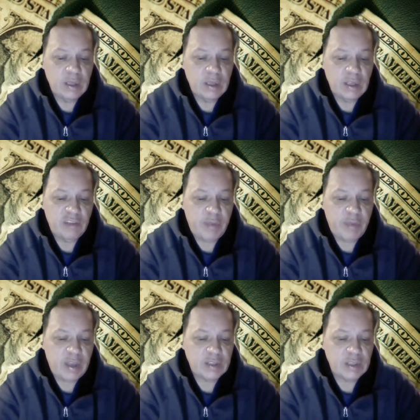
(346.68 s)
If
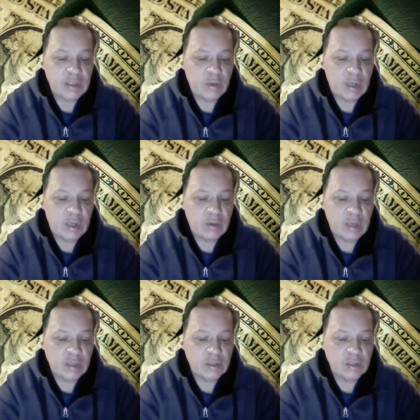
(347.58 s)
passed, it would allow
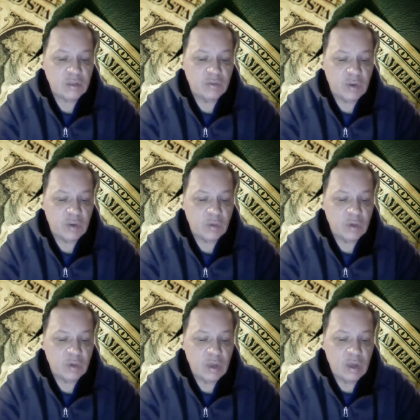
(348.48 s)
Texans to vote
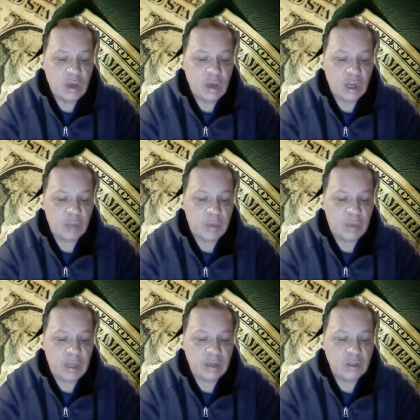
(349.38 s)
on the
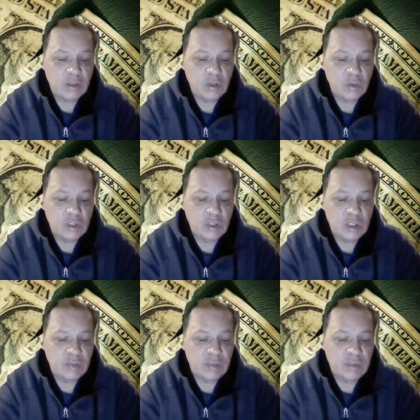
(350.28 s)
plan to
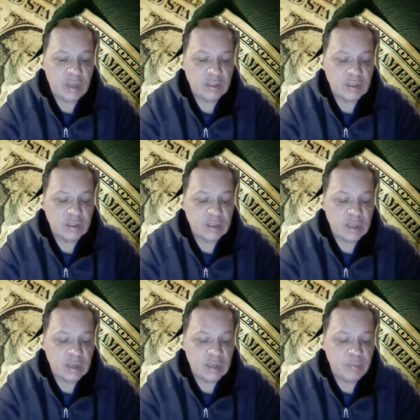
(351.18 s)
achieve Texas's
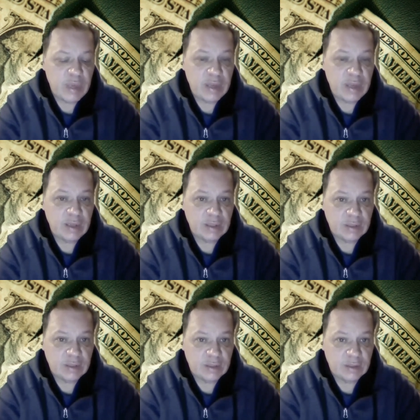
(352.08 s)

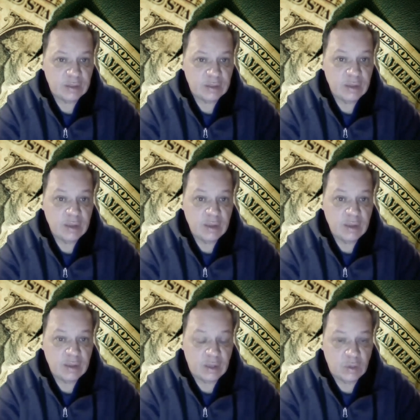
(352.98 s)
independence.
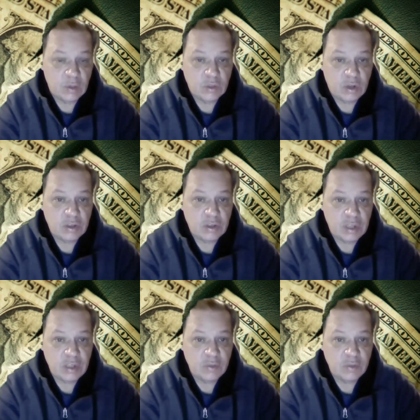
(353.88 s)
The Lone Star
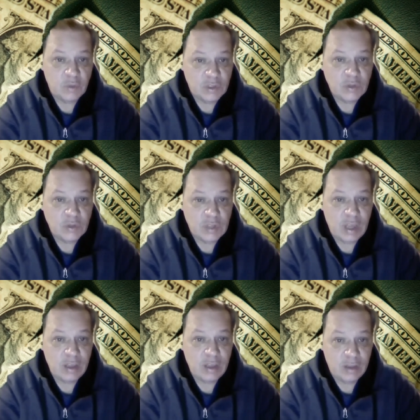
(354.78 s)
State wants to
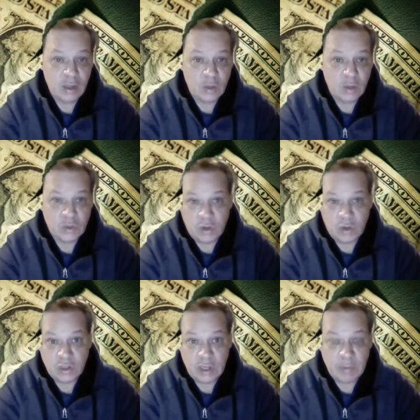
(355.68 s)
stay the Lone Star
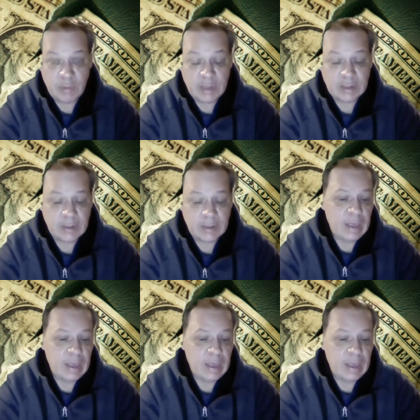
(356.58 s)
State, basically.